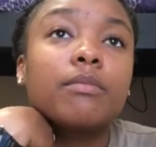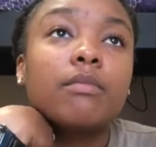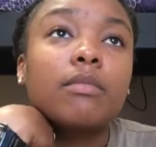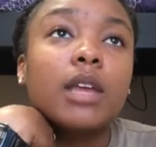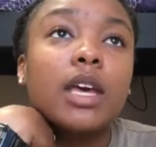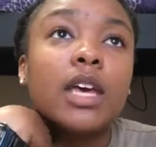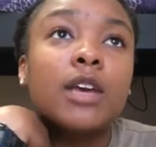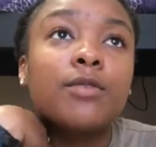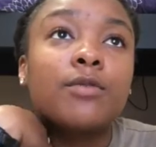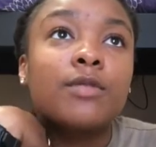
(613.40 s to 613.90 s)

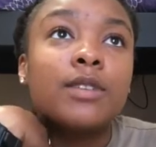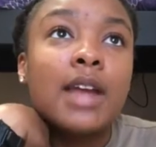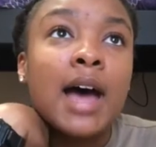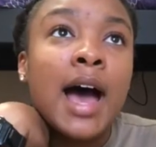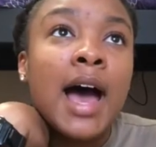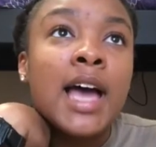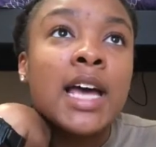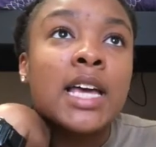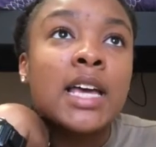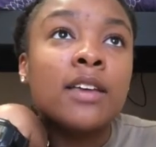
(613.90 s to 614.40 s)
If
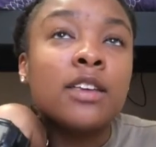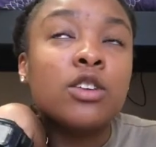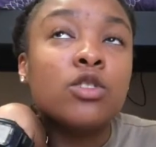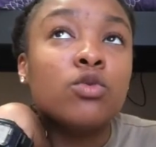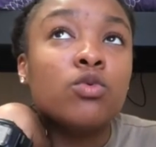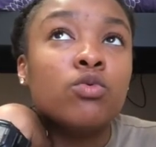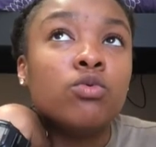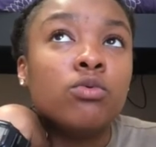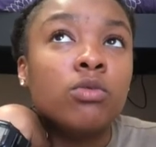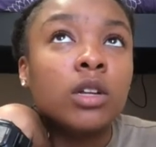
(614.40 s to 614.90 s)
not, and
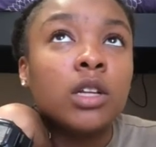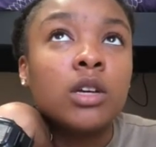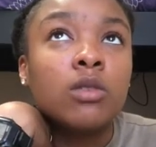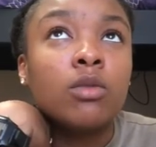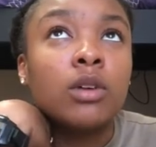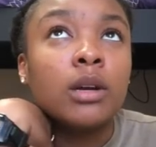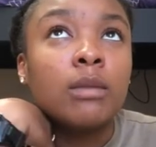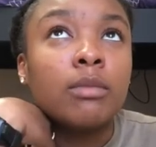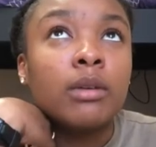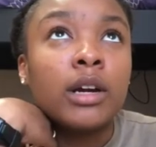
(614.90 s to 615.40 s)
you really
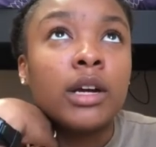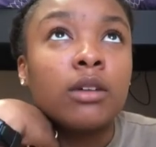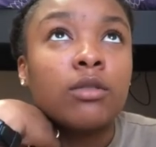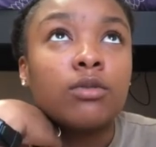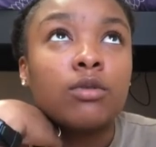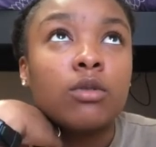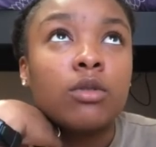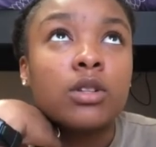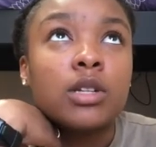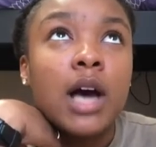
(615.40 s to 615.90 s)
want to bring
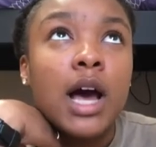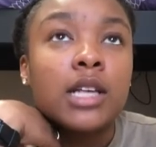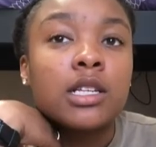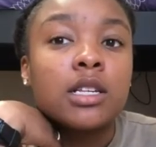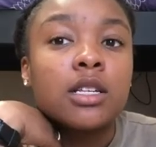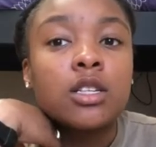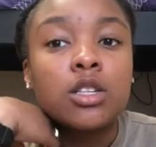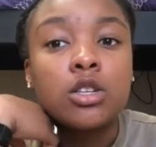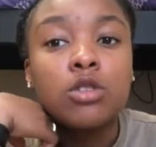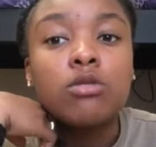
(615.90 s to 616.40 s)
full
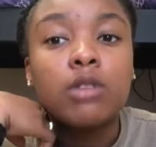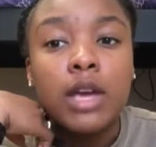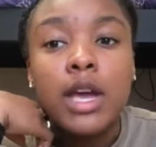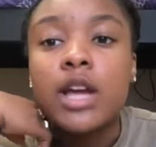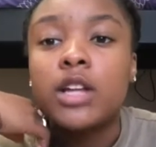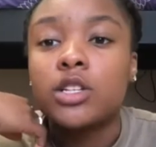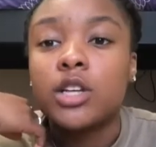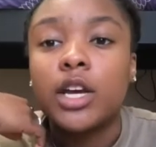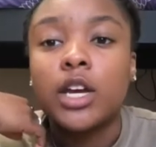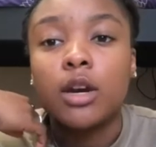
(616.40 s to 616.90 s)
sizes, you can
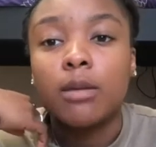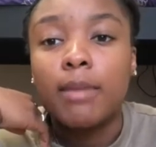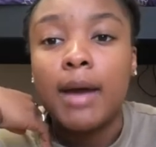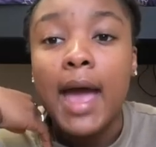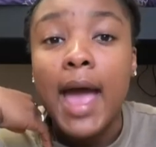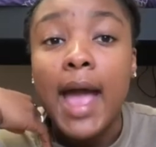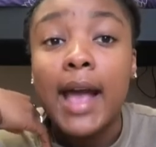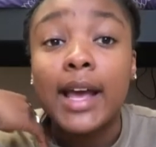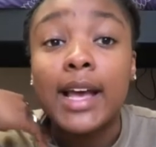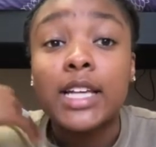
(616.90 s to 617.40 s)
check your
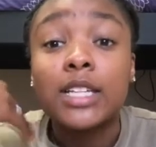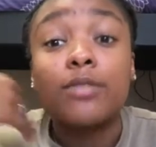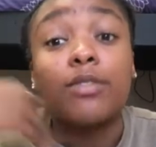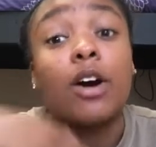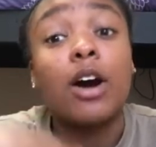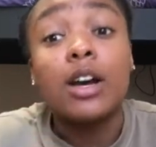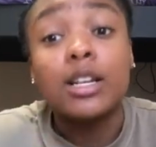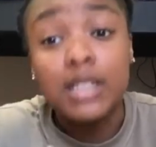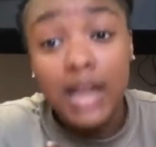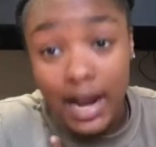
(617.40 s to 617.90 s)
bag. As
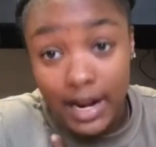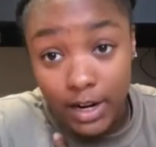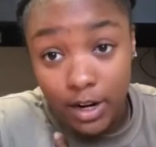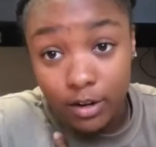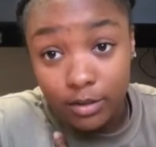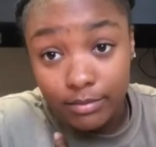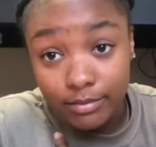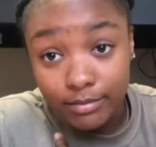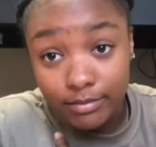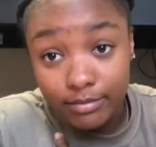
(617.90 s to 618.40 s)
far as I
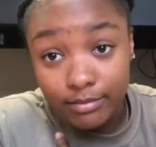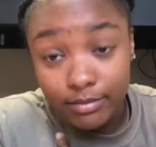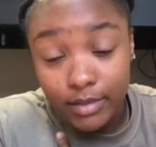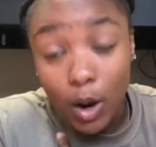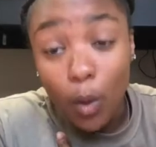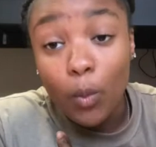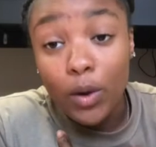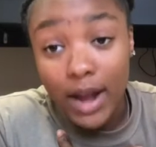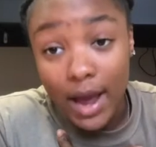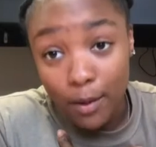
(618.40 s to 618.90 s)
know,
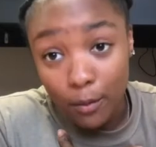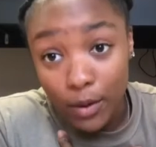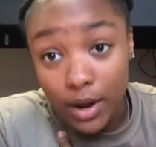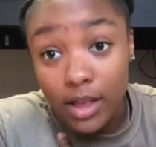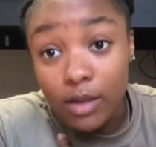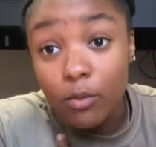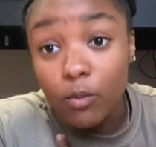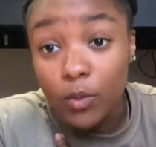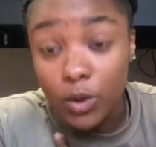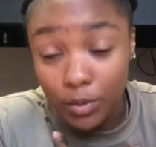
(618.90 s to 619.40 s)
when I went,
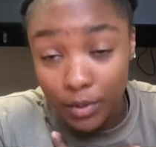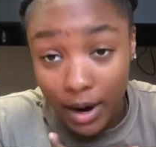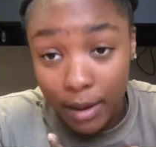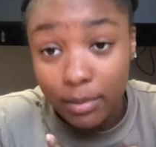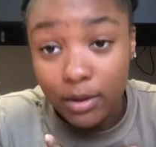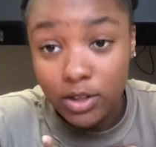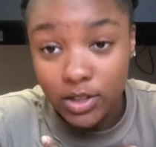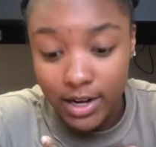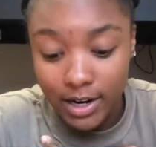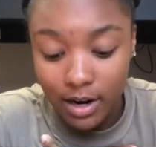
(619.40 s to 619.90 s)
we were able
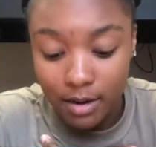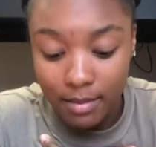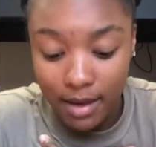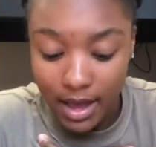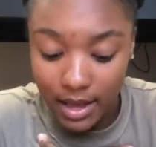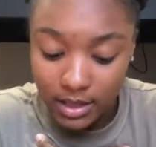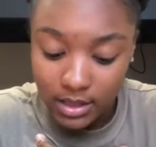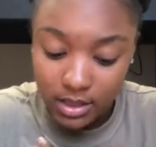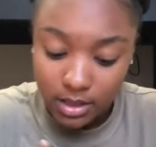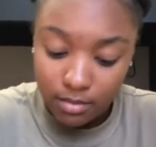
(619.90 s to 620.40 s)
to check our
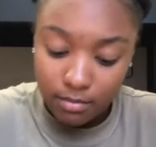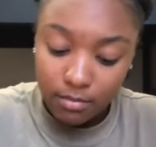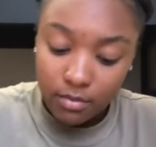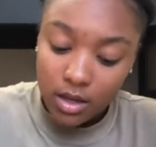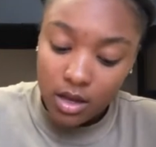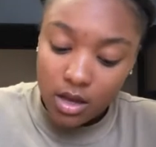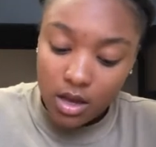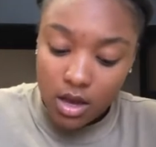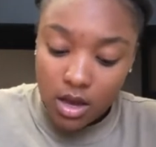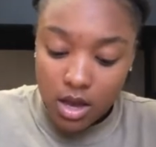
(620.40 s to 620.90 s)
bags.
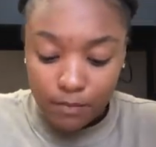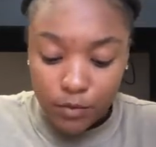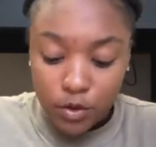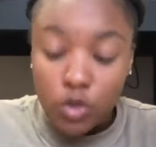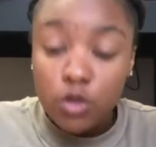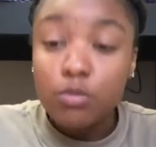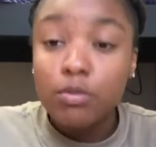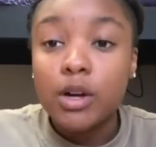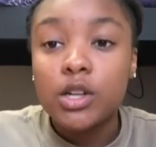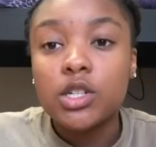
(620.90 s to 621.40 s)

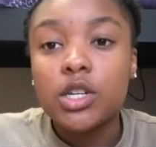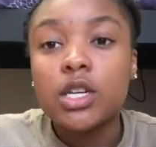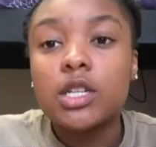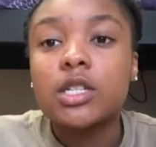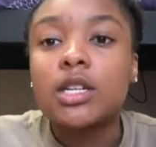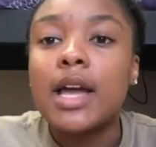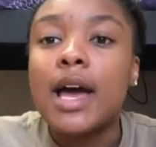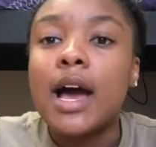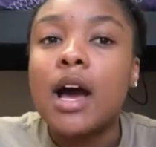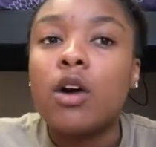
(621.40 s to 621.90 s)
Toothbrushes,
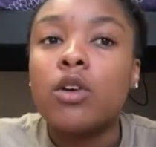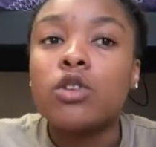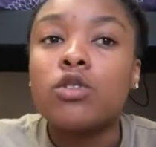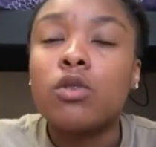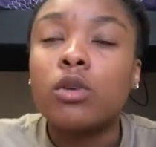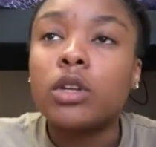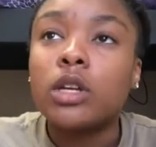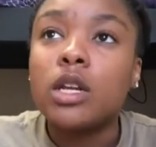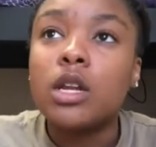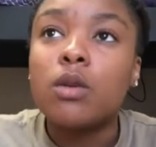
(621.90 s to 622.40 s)
now you
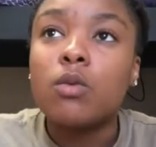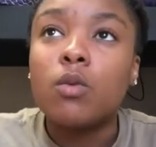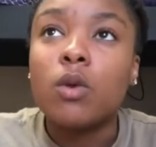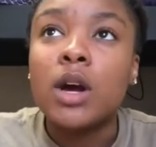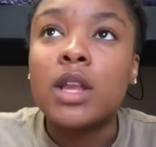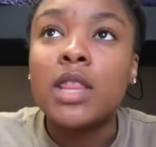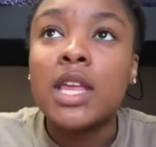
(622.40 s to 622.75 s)
only need one.